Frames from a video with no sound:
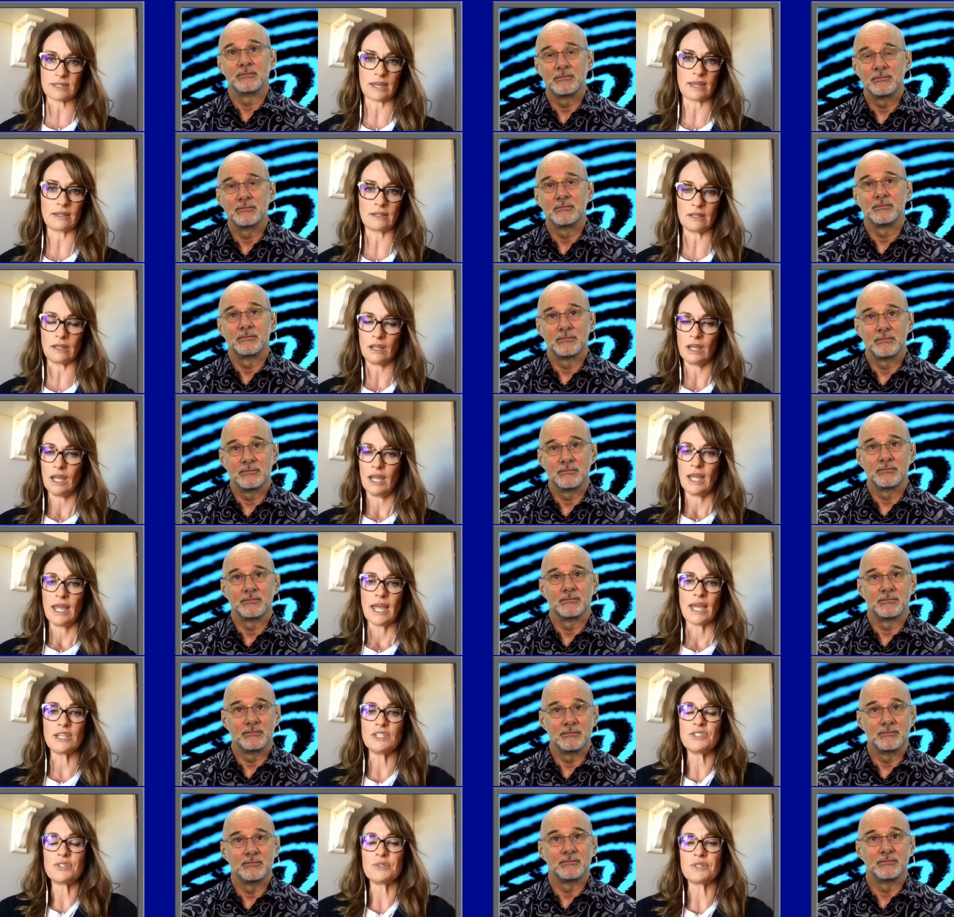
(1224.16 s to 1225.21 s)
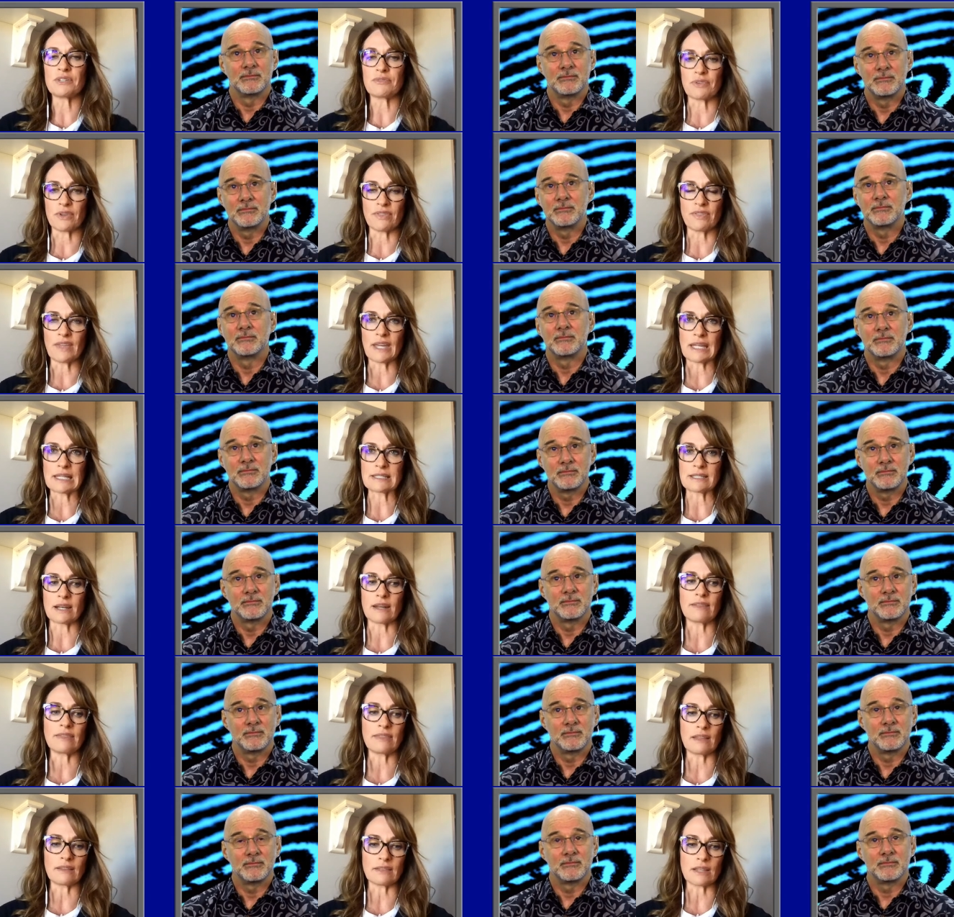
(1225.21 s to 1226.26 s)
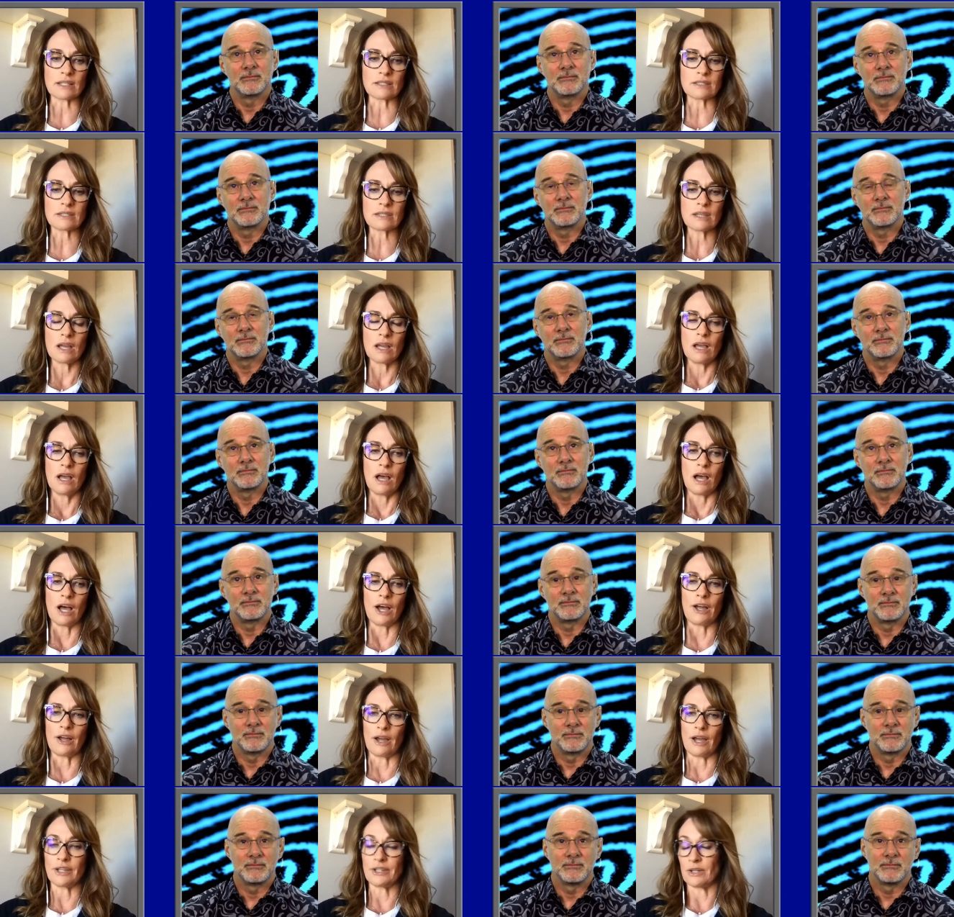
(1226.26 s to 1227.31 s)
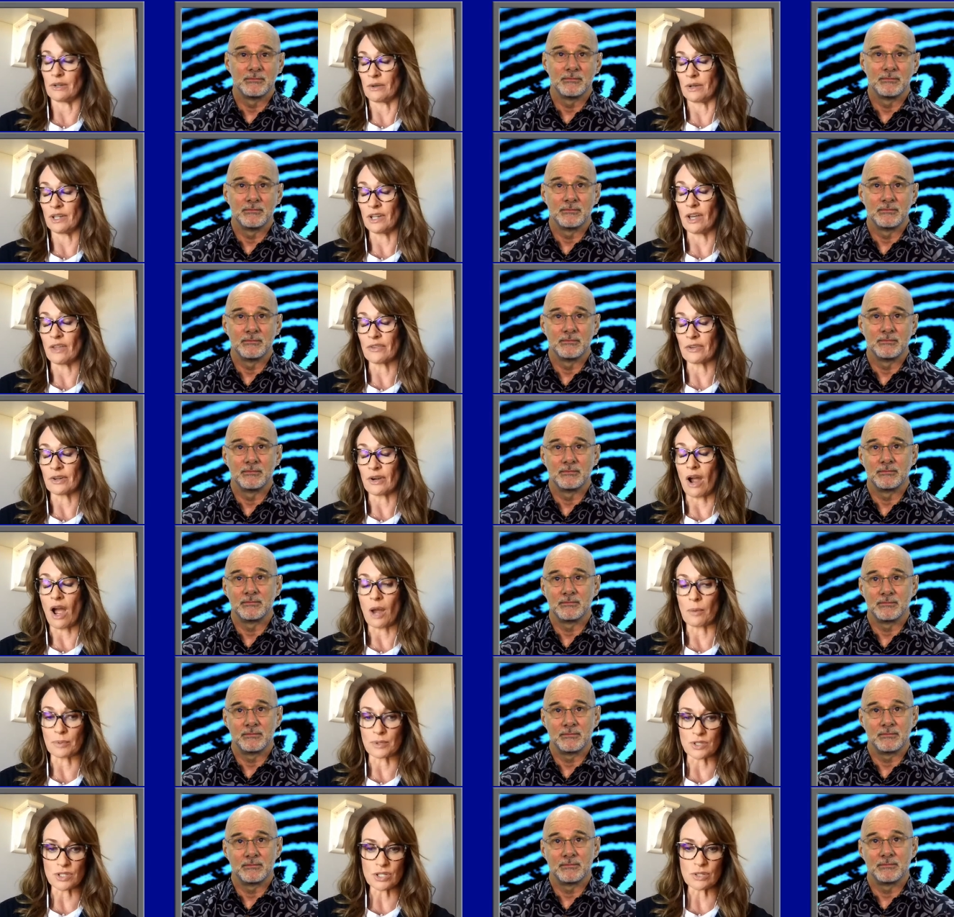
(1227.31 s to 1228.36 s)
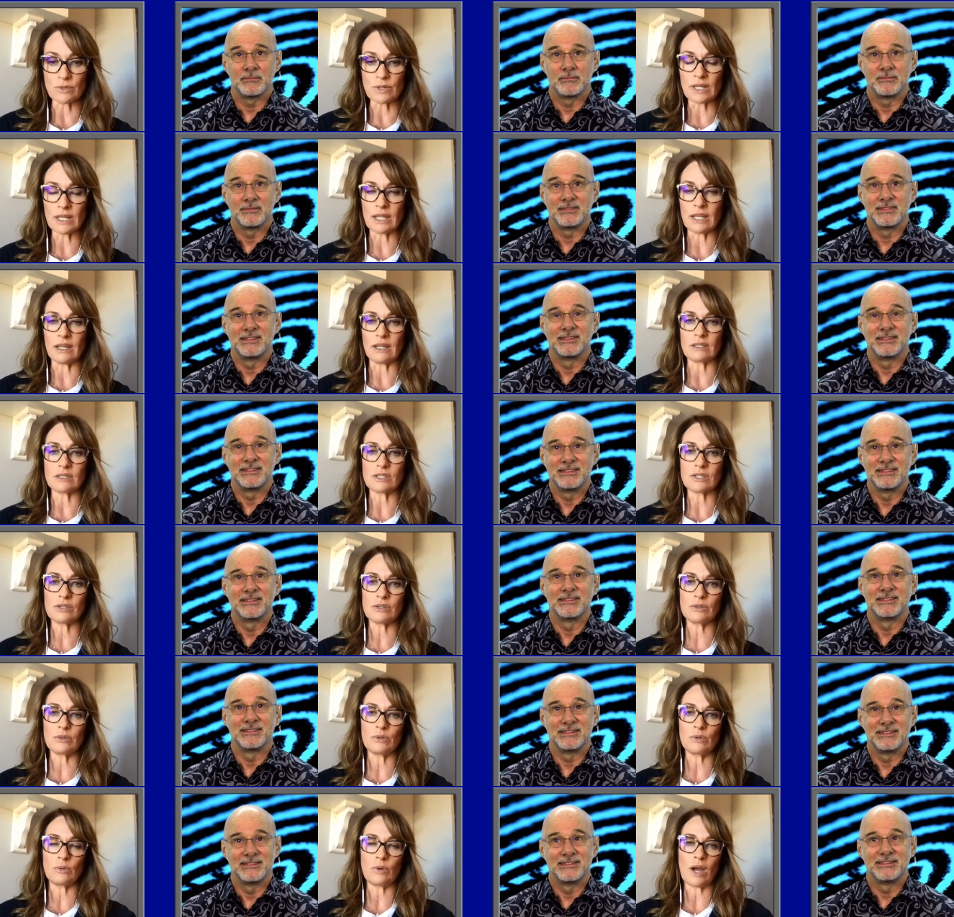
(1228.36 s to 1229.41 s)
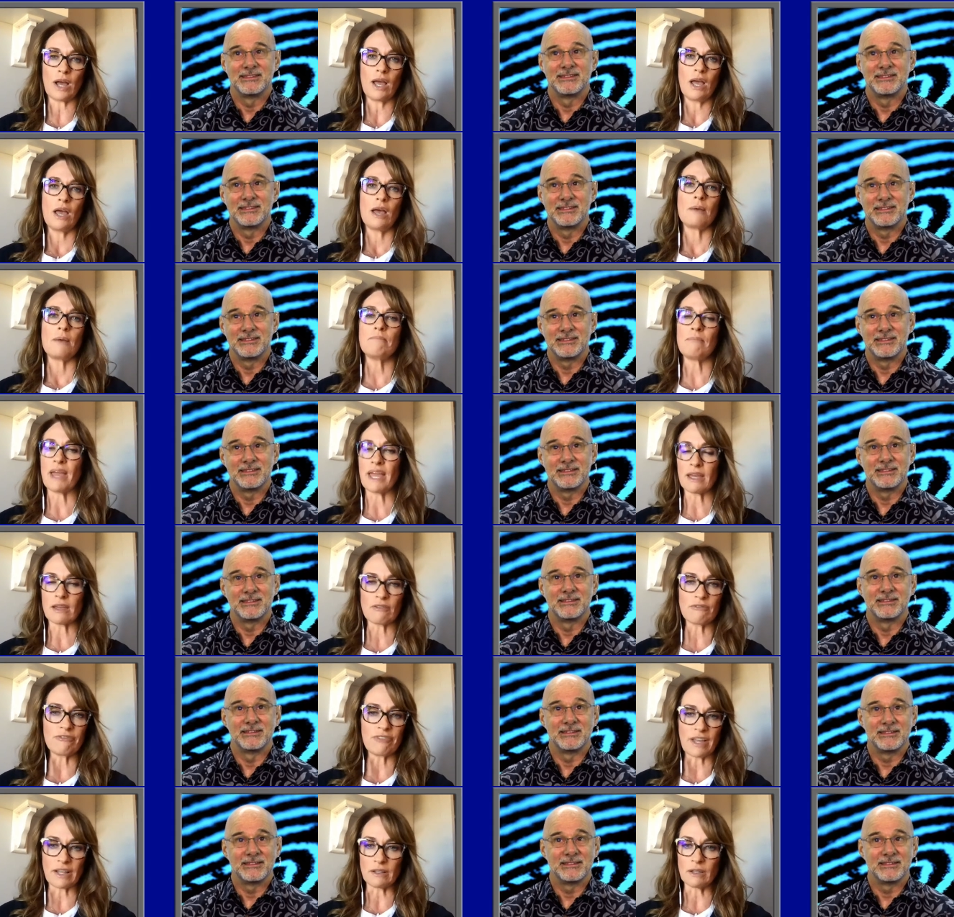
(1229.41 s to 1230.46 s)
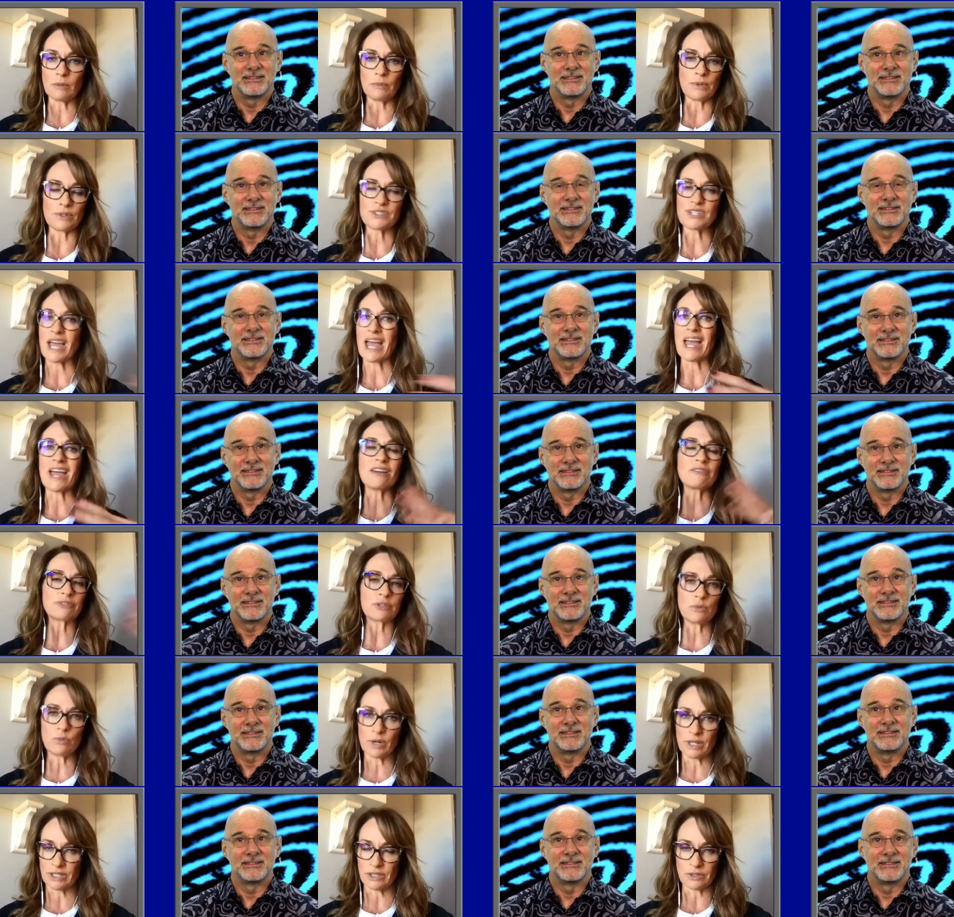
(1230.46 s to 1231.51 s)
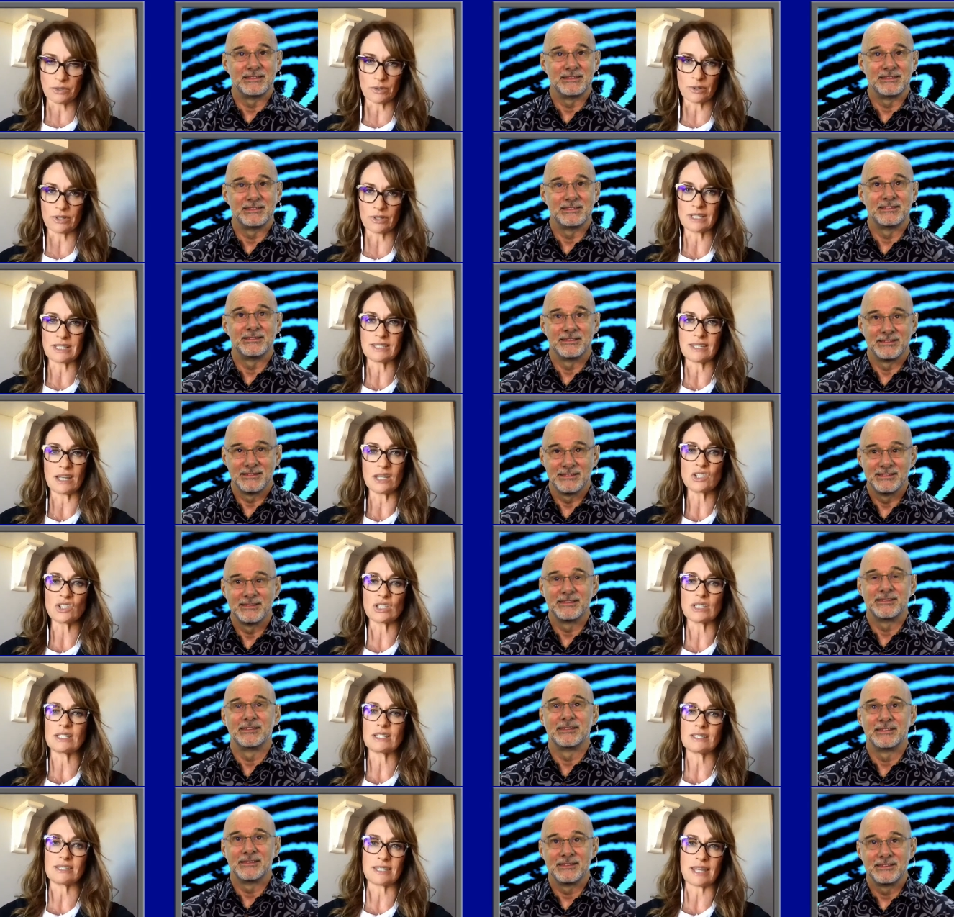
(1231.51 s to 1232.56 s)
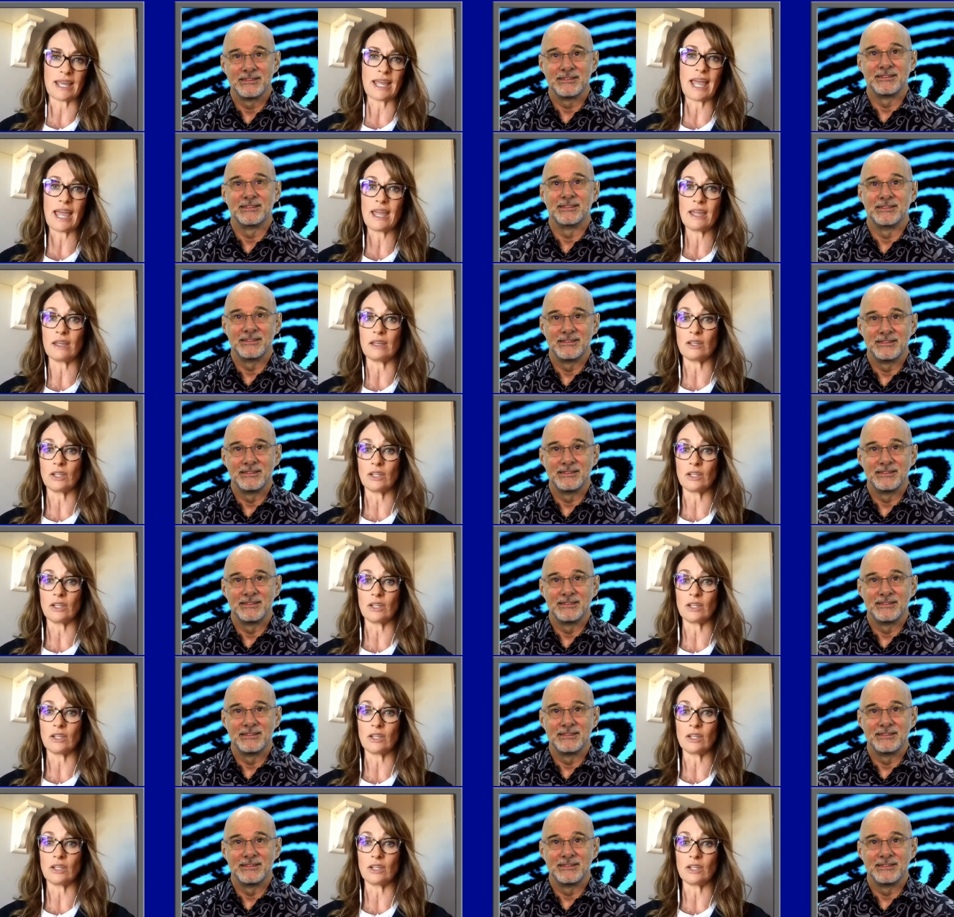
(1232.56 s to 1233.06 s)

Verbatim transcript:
Speaker 1: and and do different things. And I think that's you know another opportunity to make available to everyone in your organization to say, hey,